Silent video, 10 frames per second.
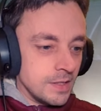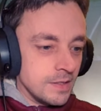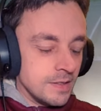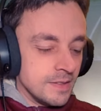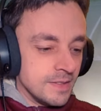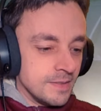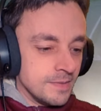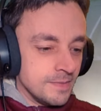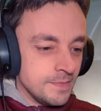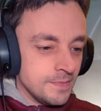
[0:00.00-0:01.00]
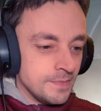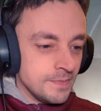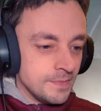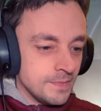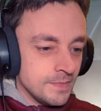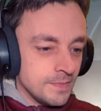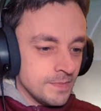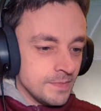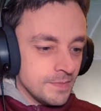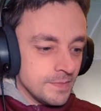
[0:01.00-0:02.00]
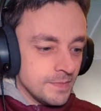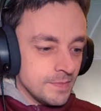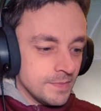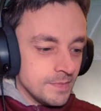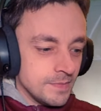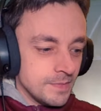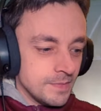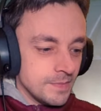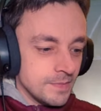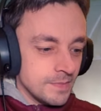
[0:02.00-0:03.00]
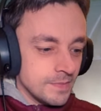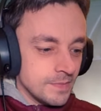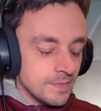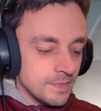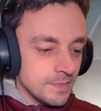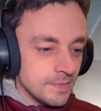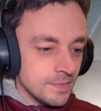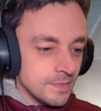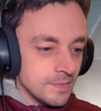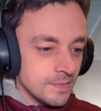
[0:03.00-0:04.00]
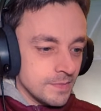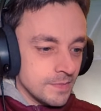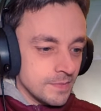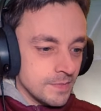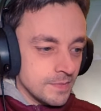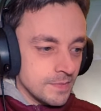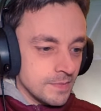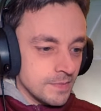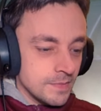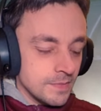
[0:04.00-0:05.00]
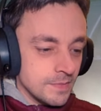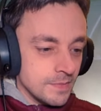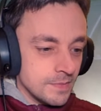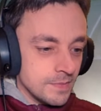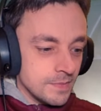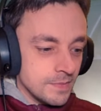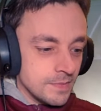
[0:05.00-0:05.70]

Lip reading: [no speech]